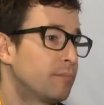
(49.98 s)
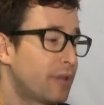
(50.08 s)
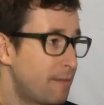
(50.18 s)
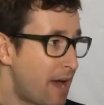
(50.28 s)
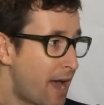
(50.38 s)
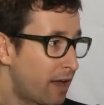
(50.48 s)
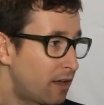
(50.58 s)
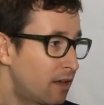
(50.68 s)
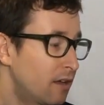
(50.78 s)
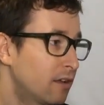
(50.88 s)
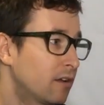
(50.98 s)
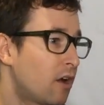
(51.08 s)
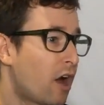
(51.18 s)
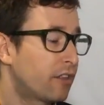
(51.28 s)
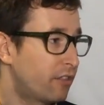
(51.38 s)
playback,
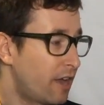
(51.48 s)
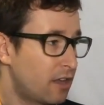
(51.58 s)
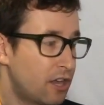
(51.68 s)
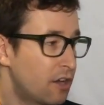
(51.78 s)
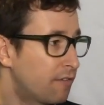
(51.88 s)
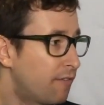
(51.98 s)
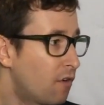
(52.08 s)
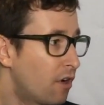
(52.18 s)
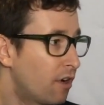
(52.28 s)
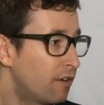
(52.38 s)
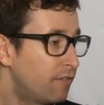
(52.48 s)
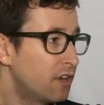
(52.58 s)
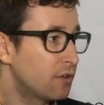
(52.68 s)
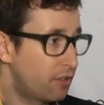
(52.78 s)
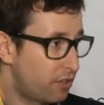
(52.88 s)
on-set gear for
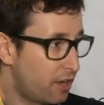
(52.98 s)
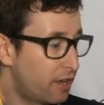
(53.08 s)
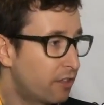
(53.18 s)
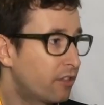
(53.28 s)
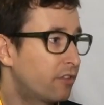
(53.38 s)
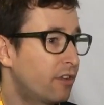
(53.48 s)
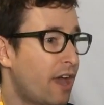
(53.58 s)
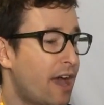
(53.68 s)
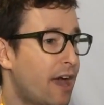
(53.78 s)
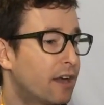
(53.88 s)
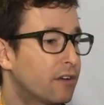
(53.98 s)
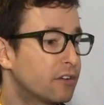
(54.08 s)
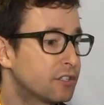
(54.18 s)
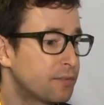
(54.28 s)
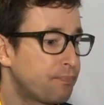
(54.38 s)
video assist, and
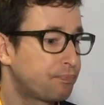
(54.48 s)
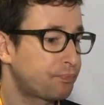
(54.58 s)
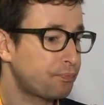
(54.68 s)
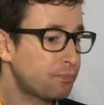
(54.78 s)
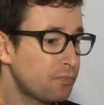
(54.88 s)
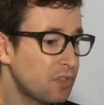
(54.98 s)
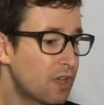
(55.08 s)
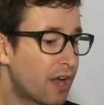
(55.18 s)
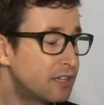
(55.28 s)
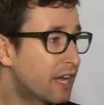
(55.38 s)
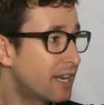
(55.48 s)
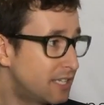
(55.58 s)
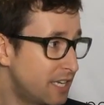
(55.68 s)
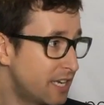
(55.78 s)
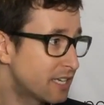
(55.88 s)

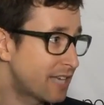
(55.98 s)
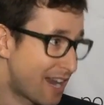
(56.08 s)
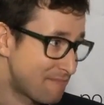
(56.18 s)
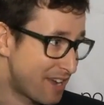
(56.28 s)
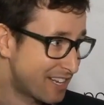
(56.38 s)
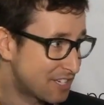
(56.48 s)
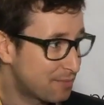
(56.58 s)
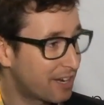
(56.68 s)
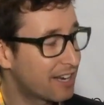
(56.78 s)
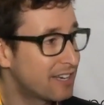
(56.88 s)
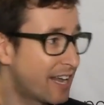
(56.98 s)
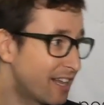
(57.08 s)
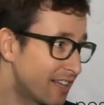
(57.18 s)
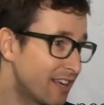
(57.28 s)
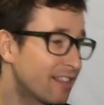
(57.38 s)
DIT and data management and
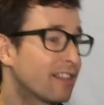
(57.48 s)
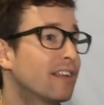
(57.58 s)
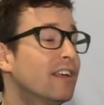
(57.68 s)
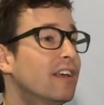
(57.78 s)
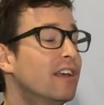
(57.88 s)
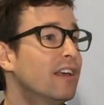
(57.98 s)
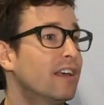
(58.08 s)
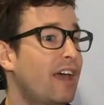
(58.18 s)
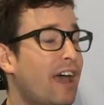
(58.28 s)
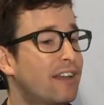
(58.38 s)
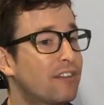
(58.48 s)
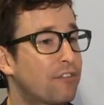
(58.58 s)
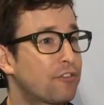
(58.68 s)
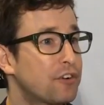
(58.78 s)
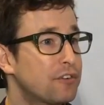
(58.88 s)
dailies, and
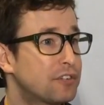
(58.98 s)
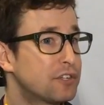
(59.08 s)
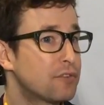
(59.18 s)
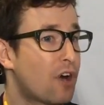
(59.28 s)
through to